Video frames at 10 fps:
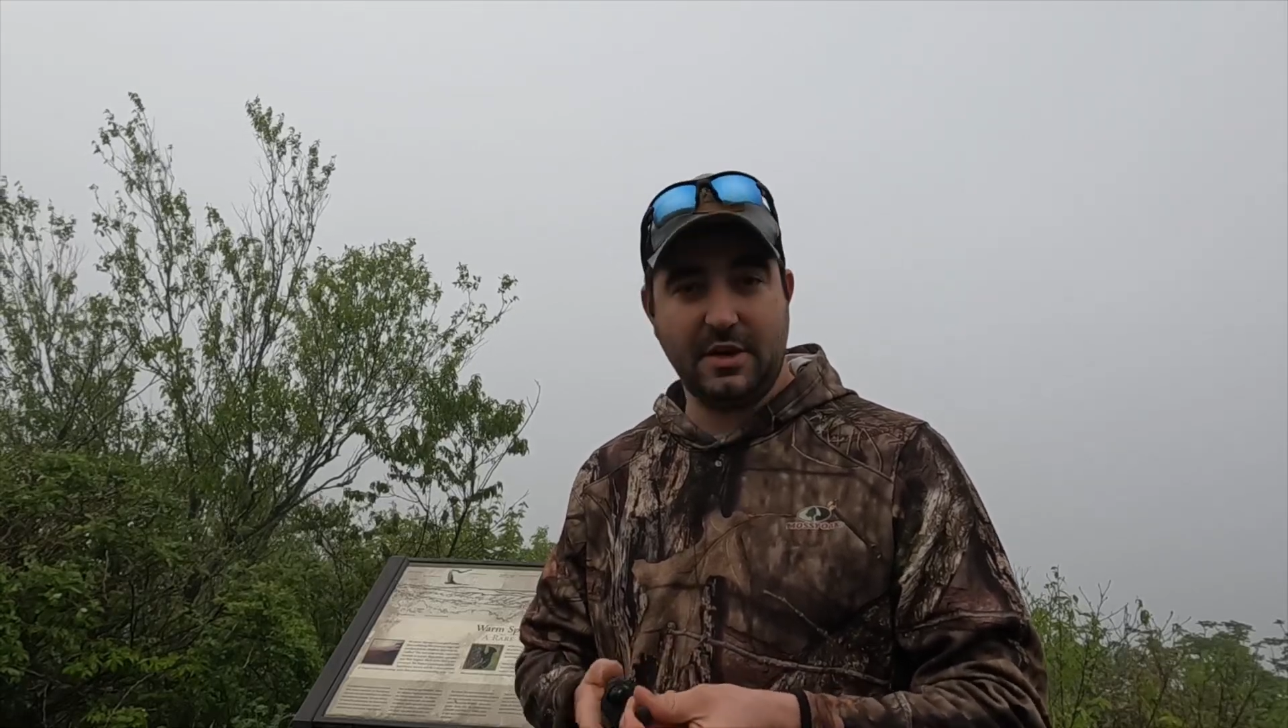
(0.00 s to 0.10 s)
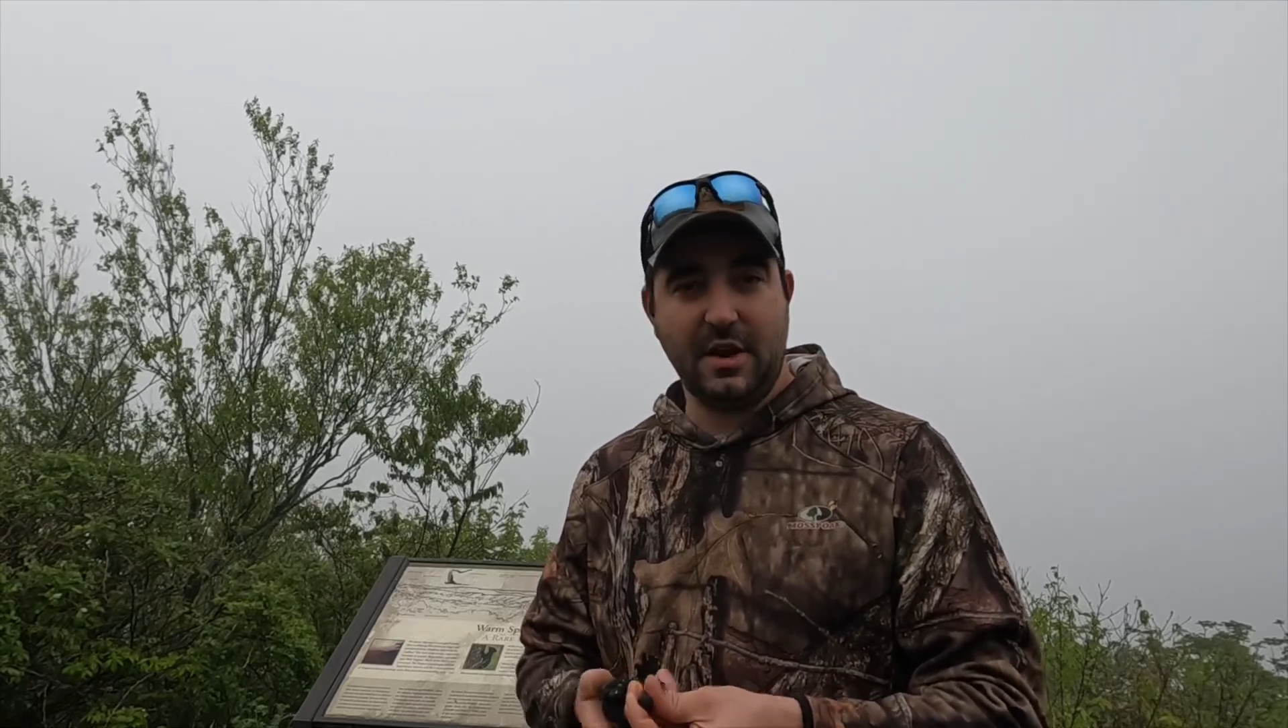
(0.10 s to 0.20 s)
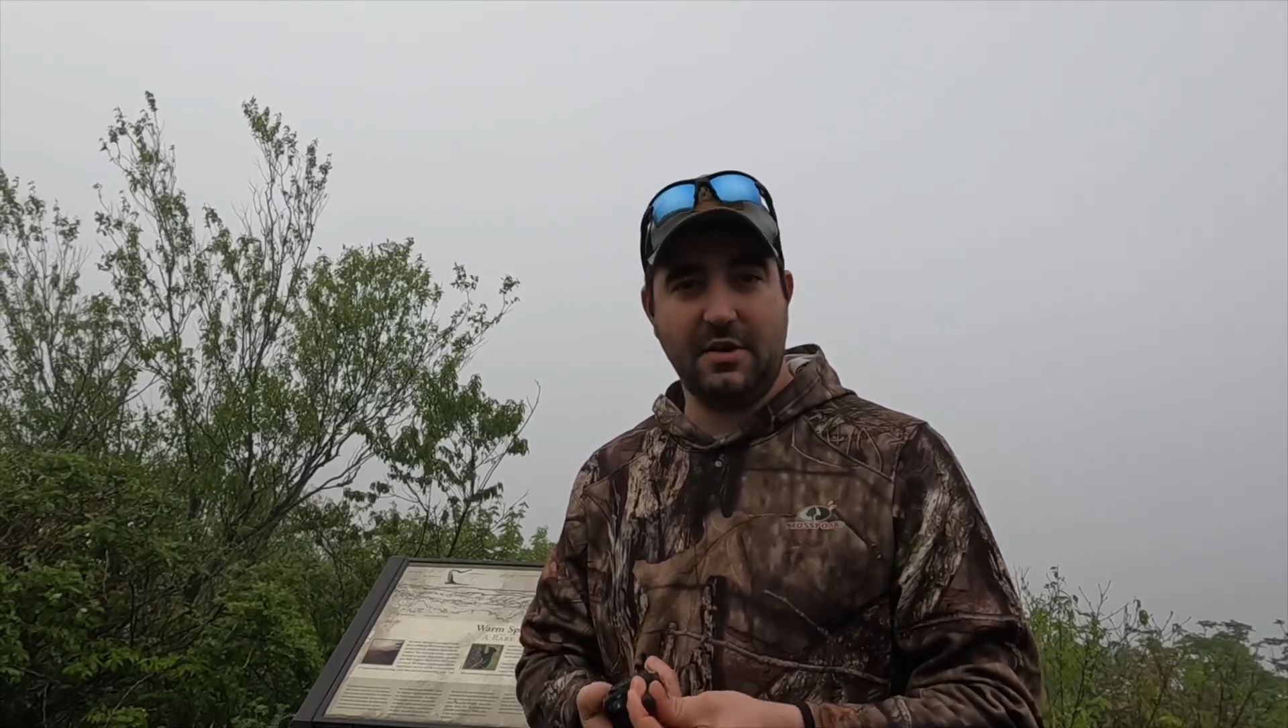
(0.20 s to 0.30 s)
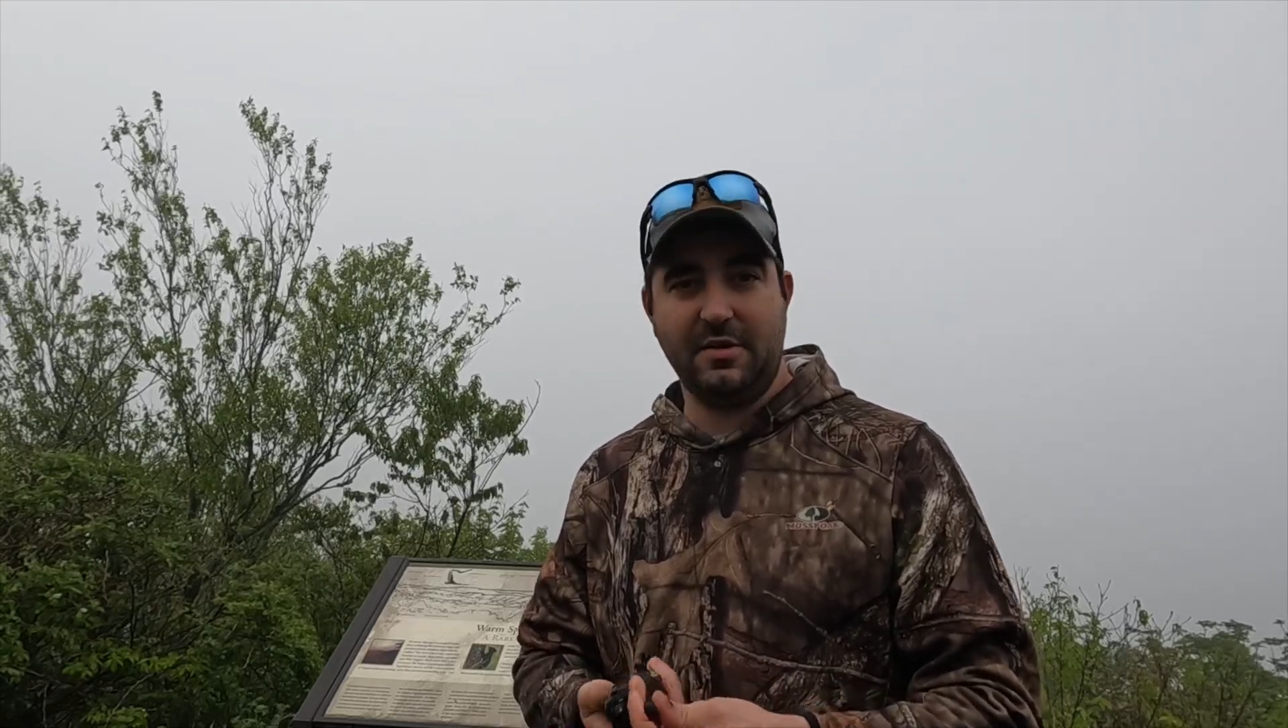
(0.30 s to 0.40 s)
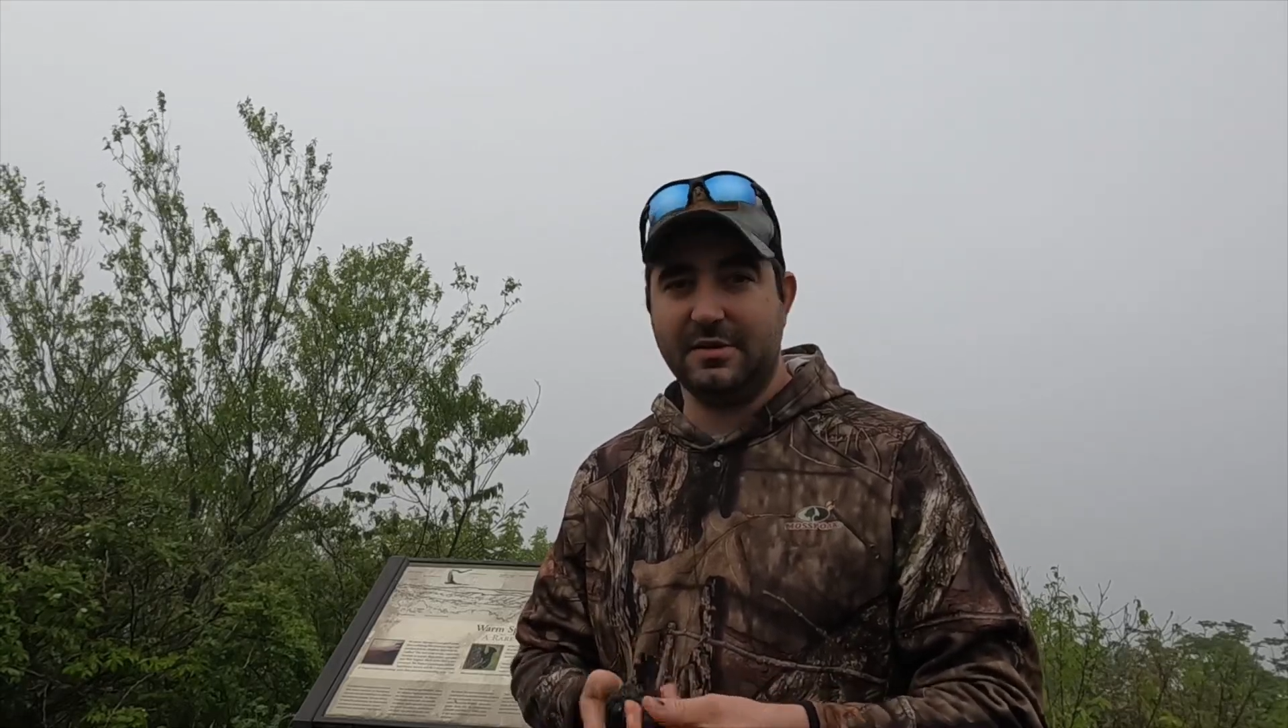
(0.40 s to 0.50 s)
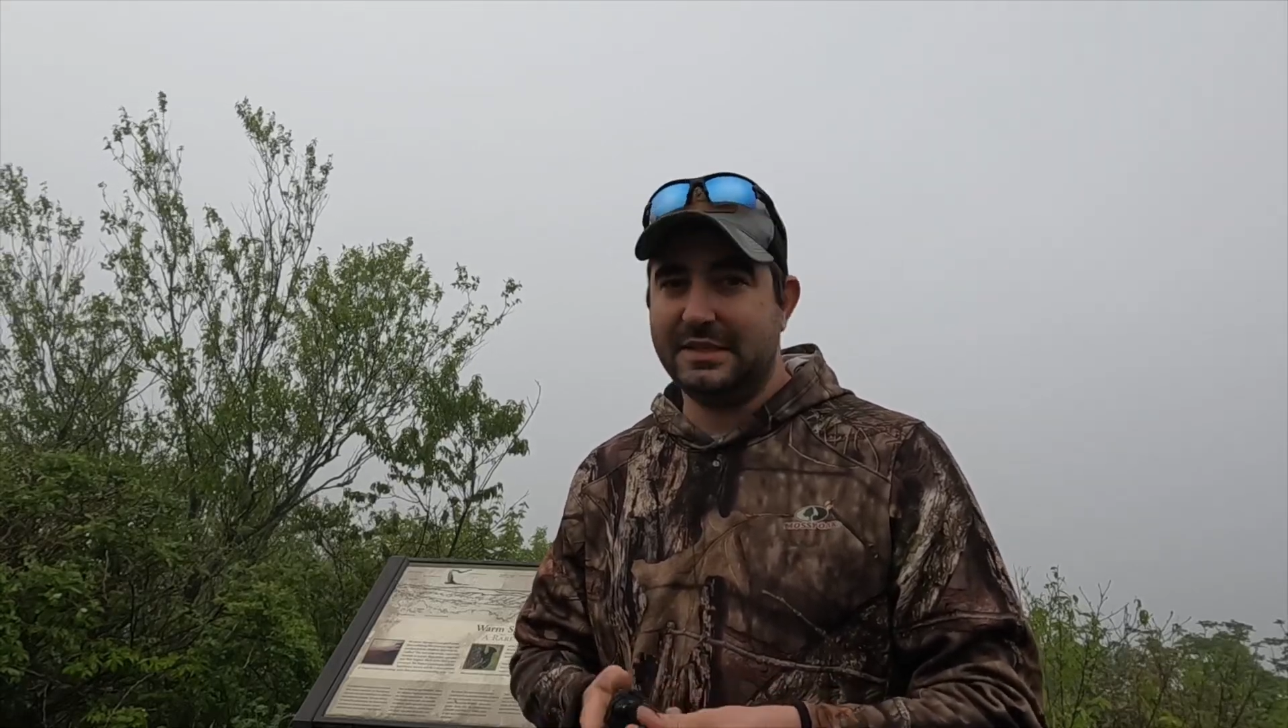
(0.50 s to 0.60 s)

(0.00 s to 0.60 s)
you know,